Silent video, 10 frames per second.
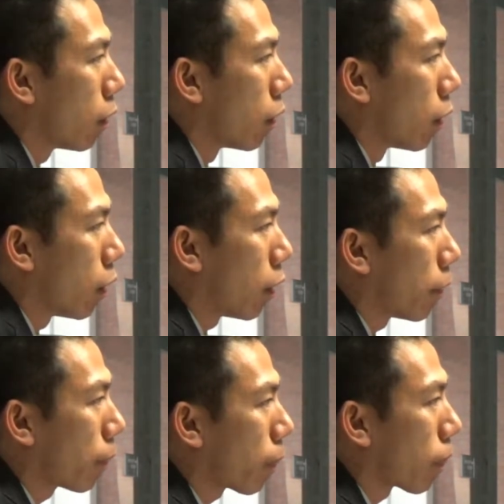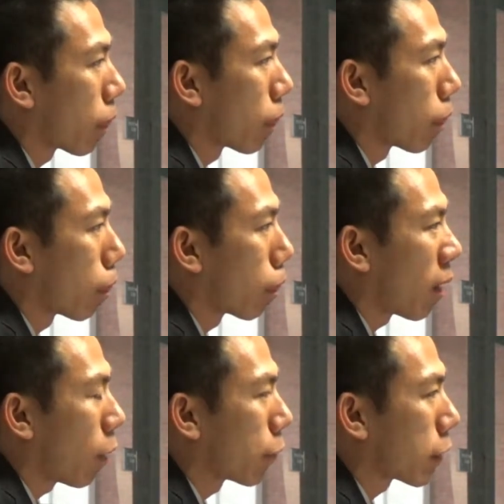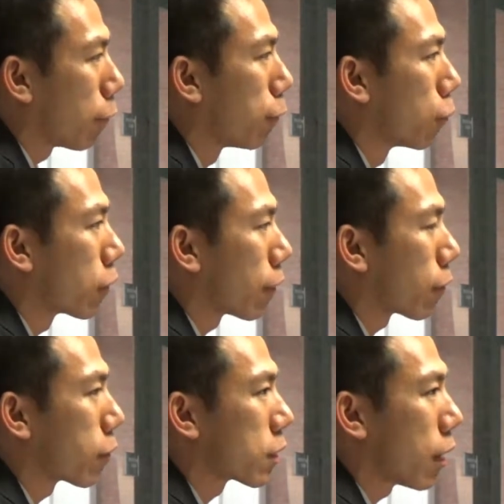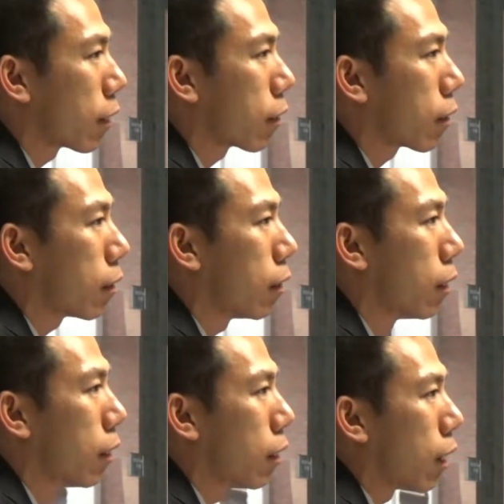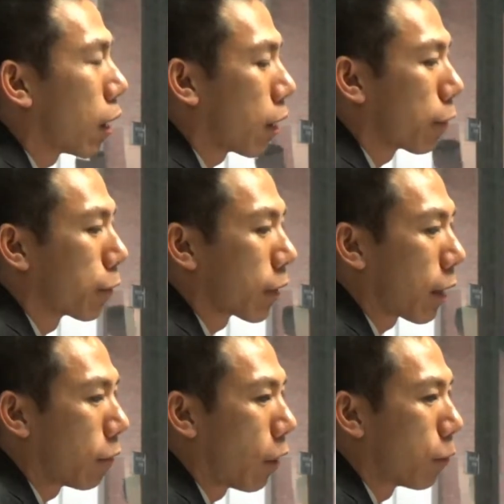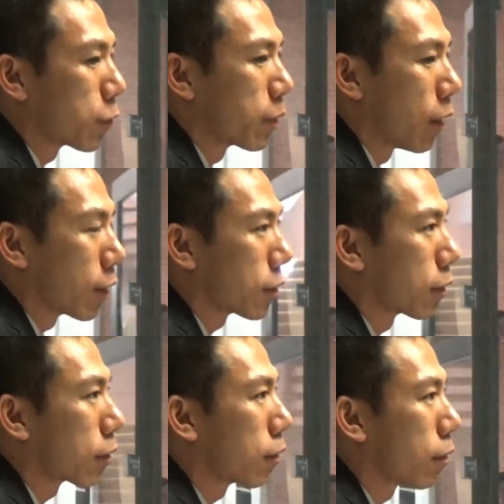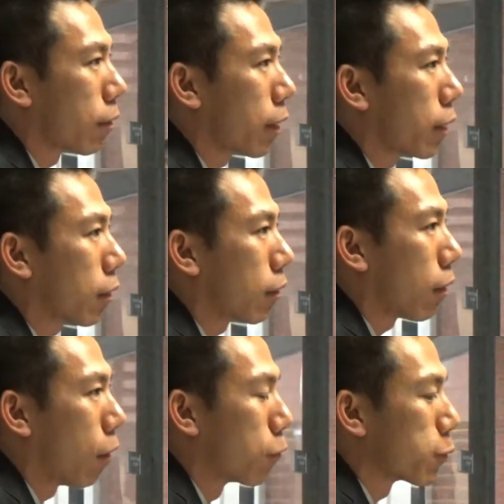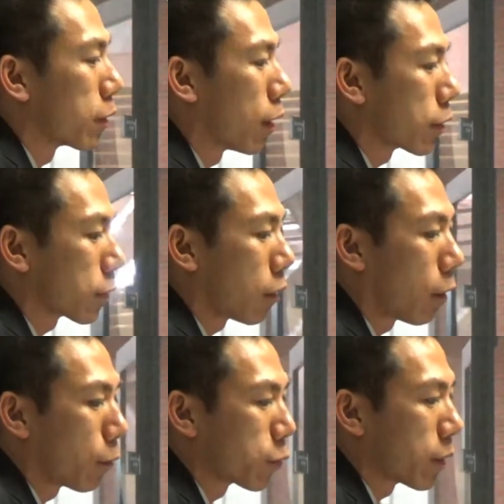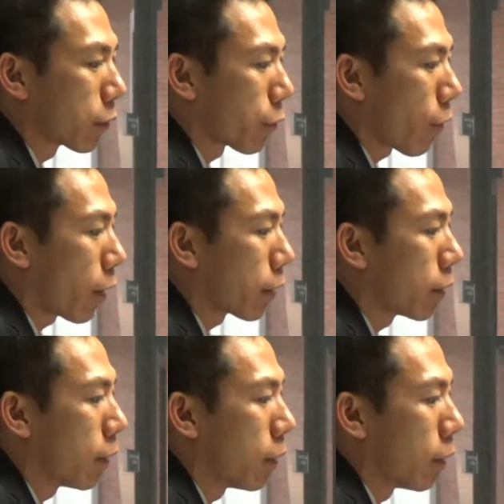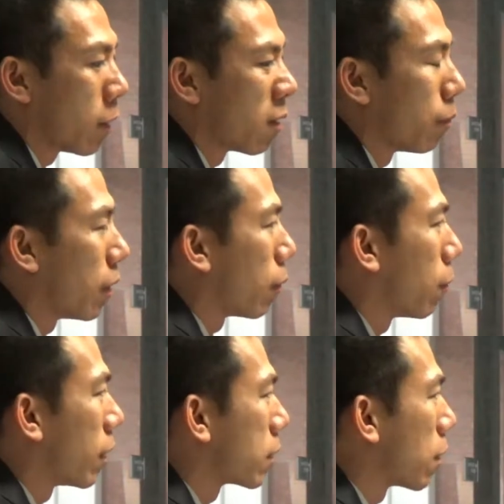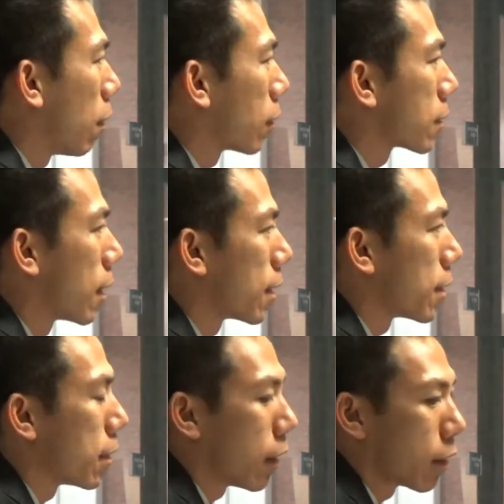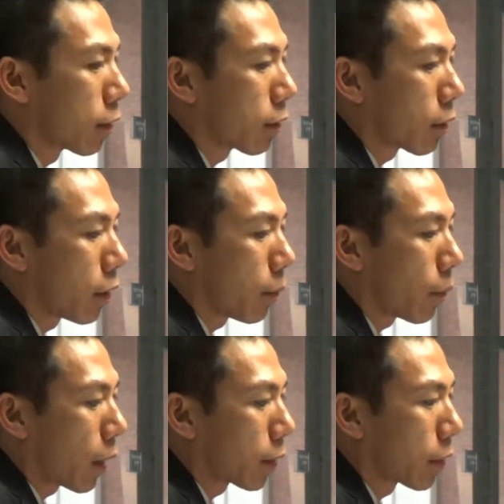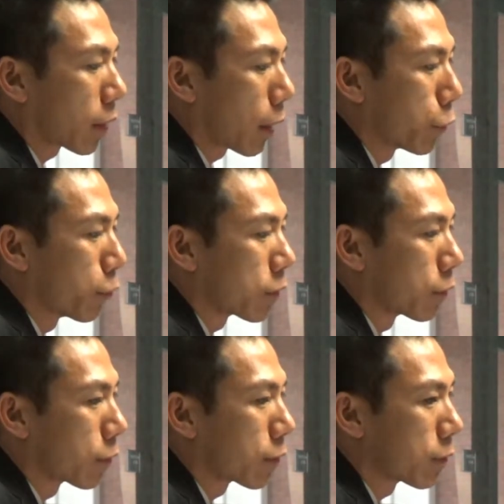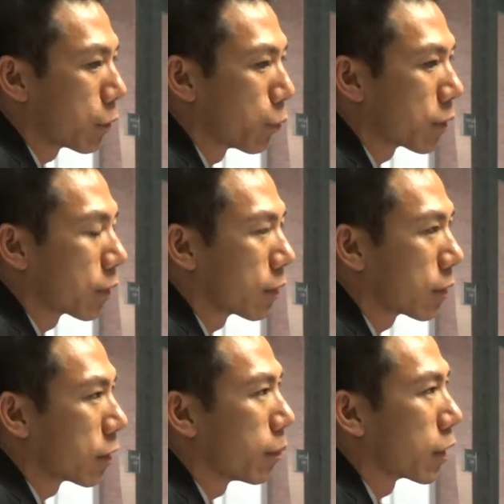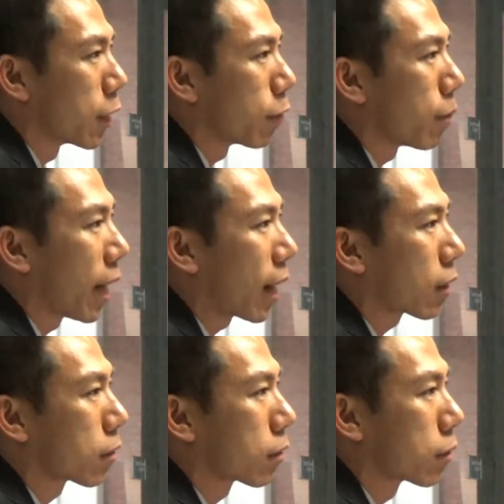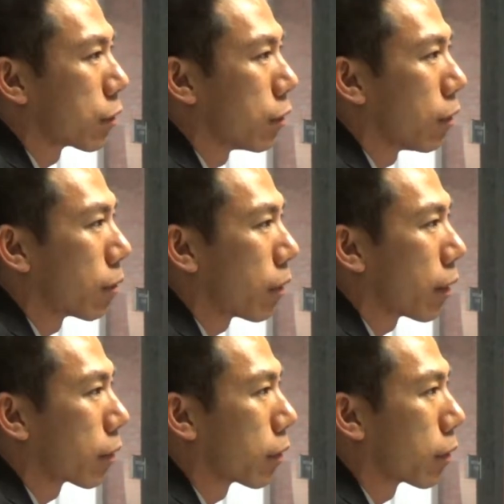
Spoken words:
I don't think I'll fully ever retire. I feel like I'll always be hustling, right? I'll always be hustling, I'll always be on the grind. But when it's all said and done, I think you would see me giving back still, right?